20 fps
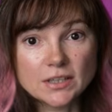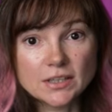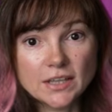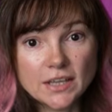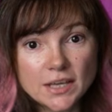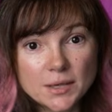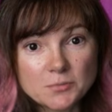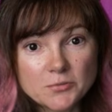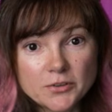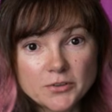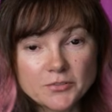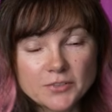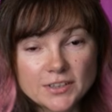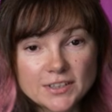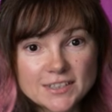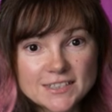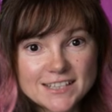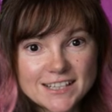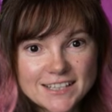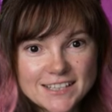name
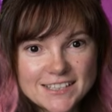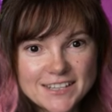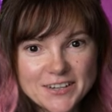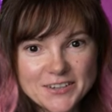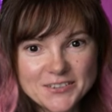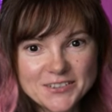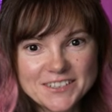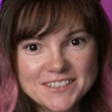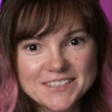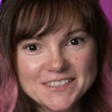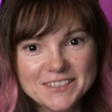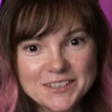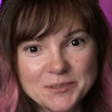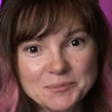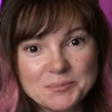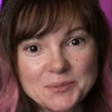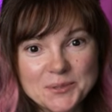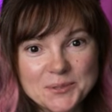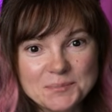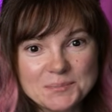reveals its original
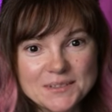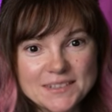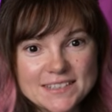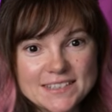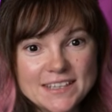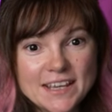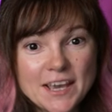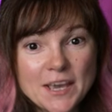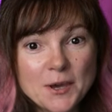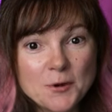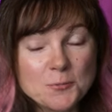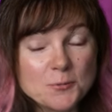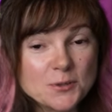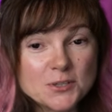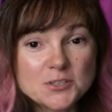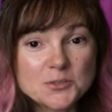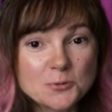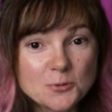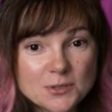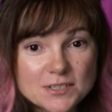purpose,
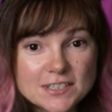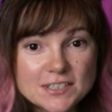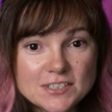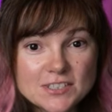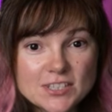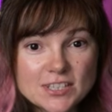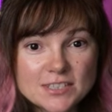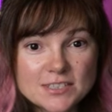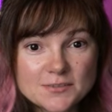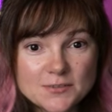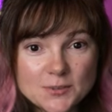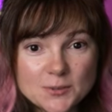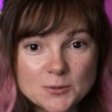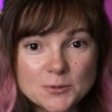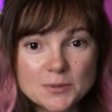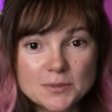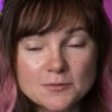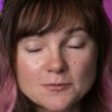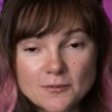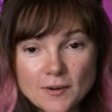which wasn't just
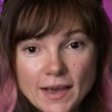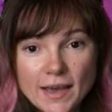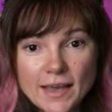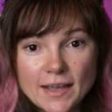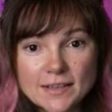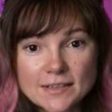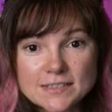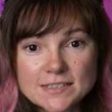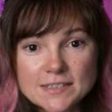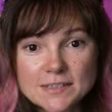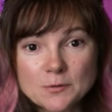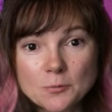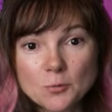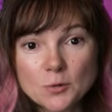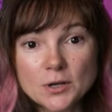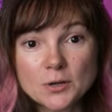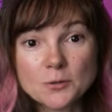viewing files. What